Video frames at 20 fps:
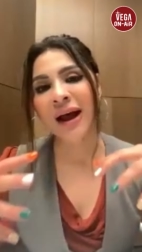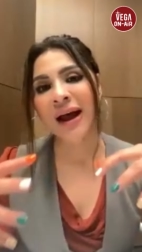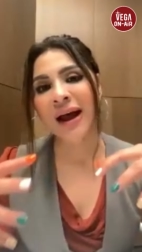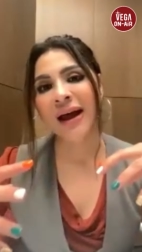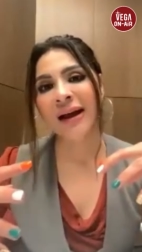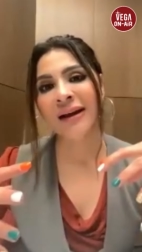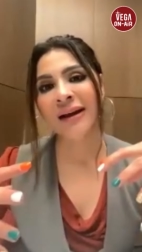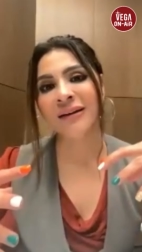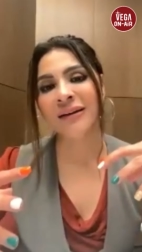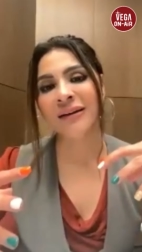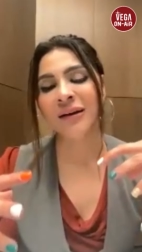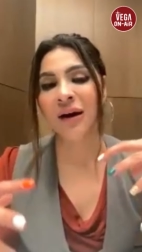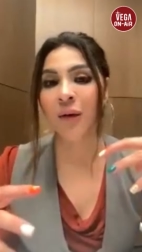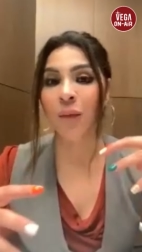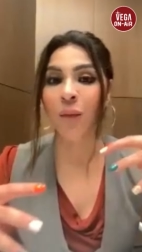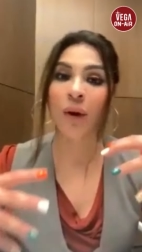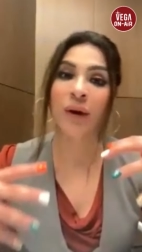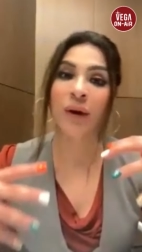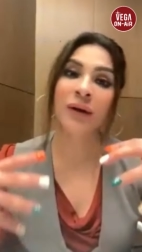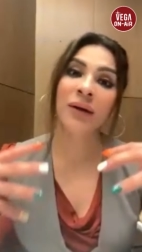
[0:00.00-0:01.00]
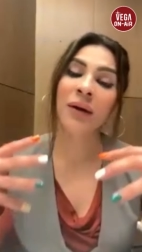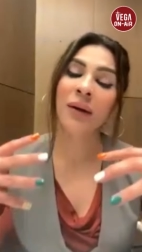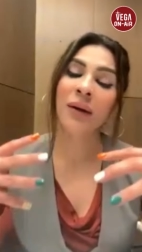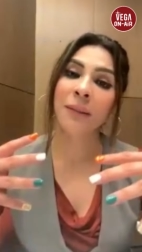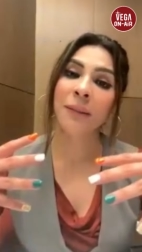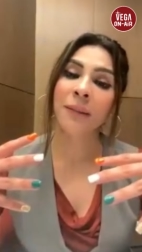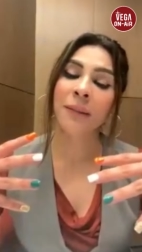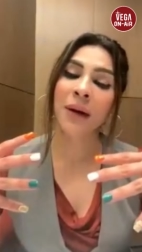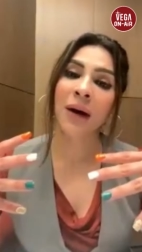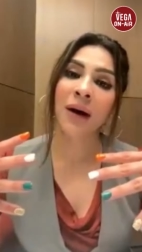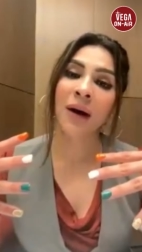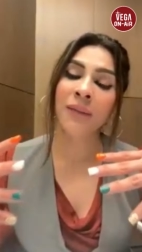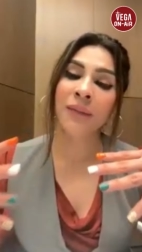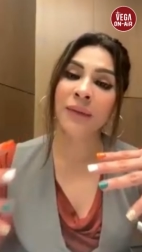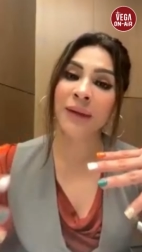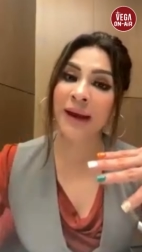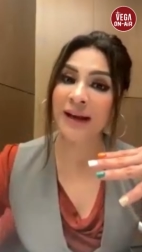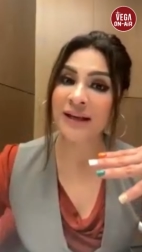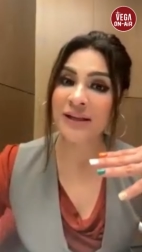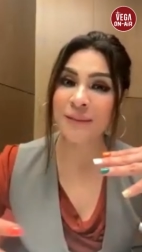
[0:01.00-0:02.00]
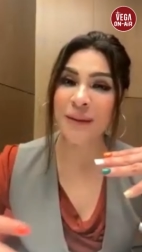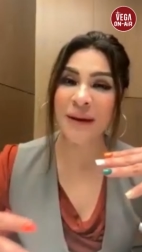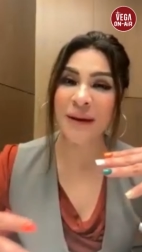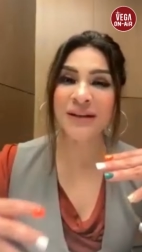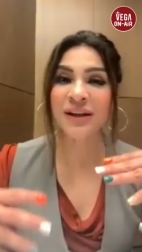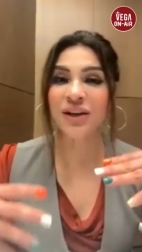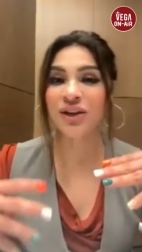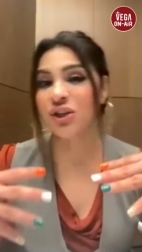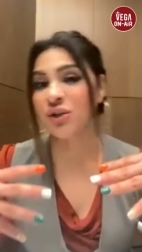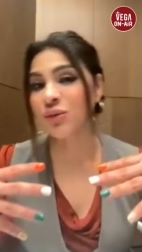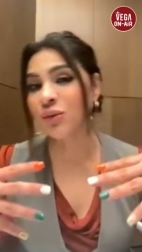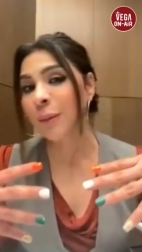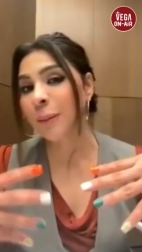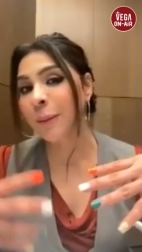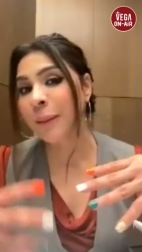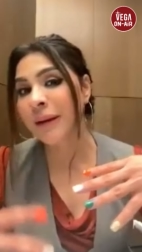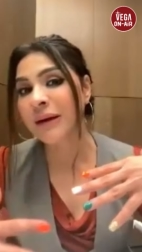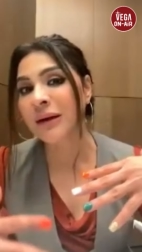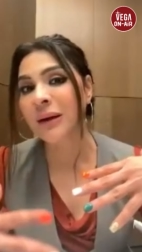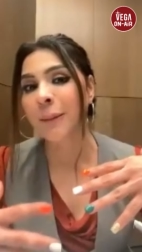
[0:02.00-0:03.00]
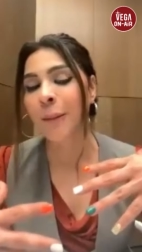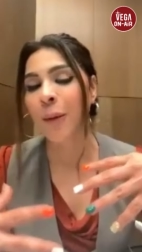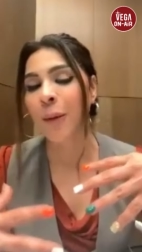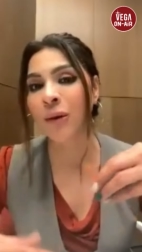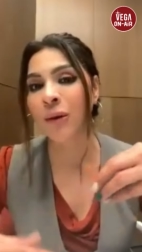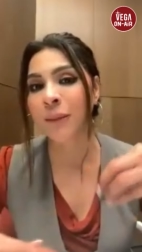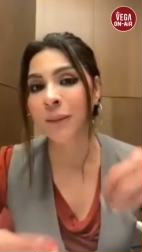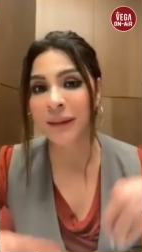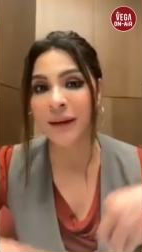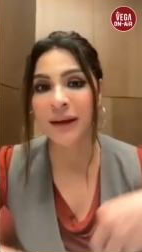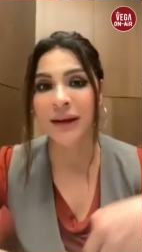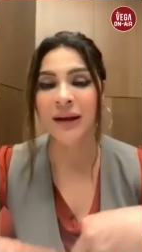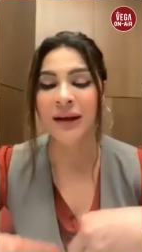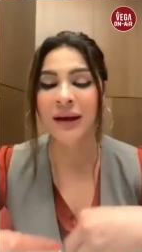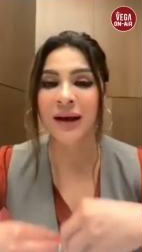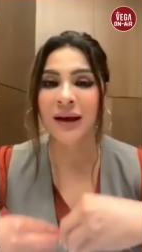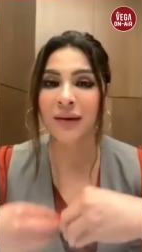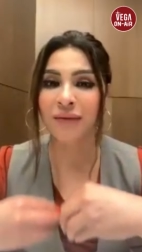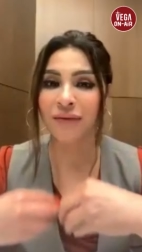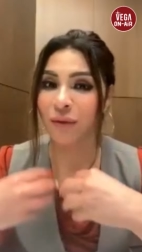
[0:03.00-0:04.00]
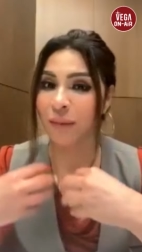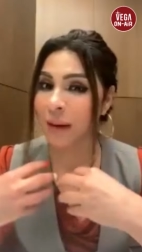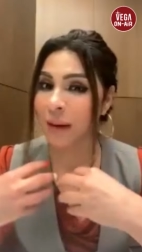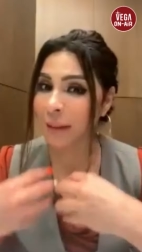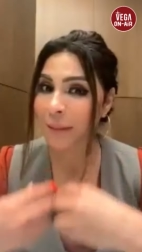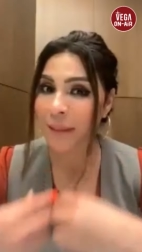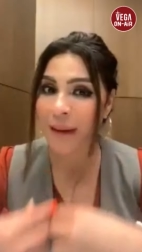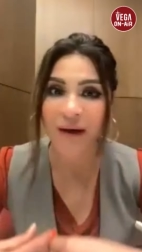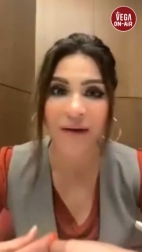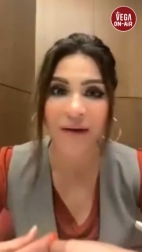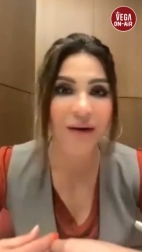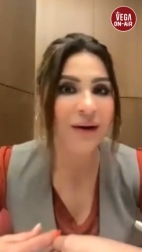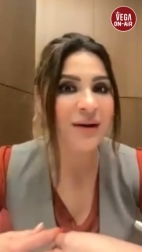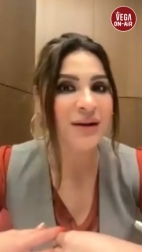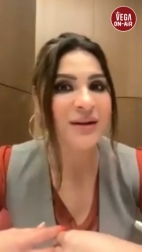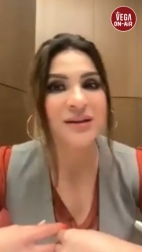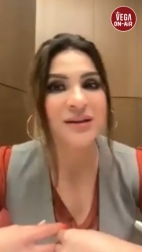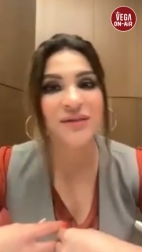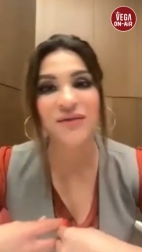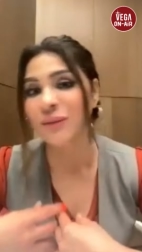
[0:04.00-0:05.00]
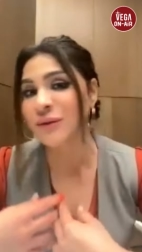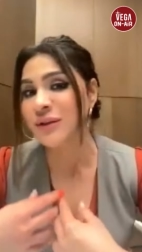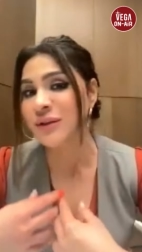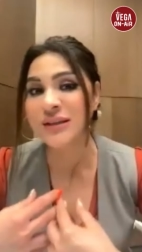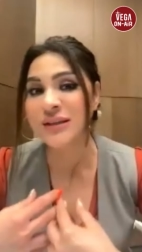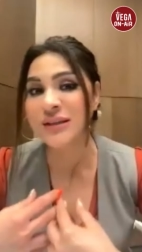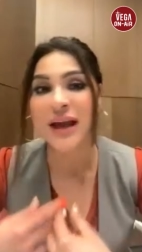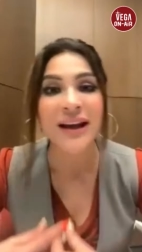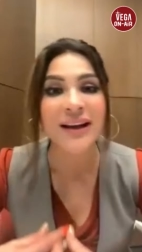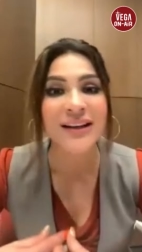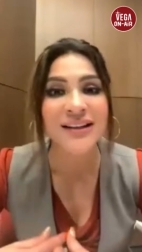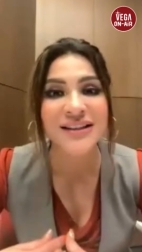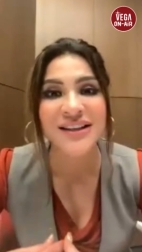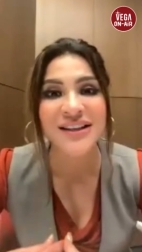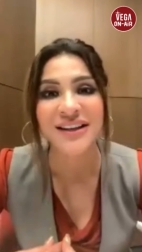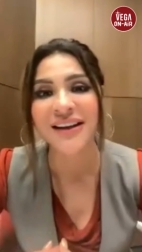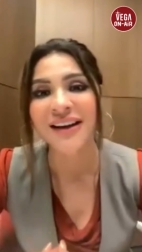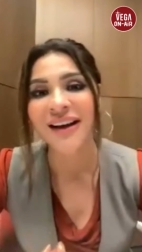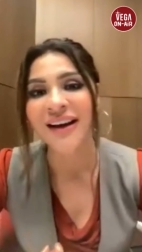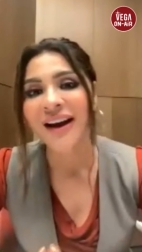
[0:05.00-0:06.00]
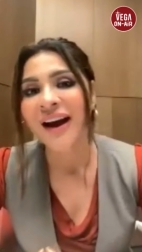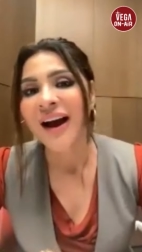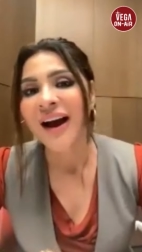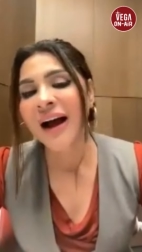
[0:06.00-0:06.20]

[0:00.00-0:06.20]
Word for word: and what of the expectations were pinned upon me from my parents, from society.